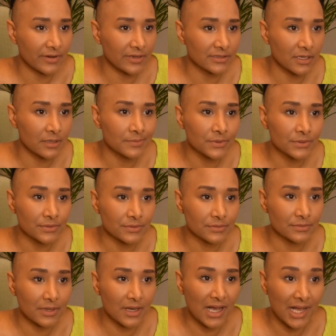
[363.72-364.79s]
for example,
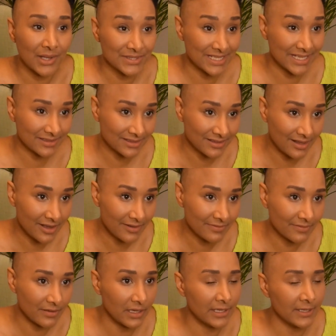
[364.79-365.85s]
our sex
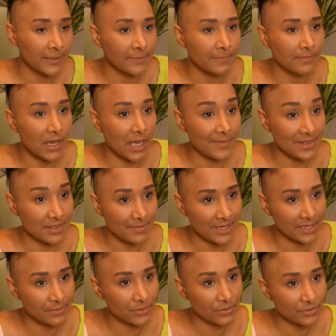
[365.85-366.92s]
life. I'm in the
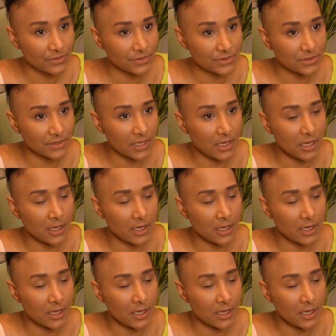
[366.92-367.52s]
menopause,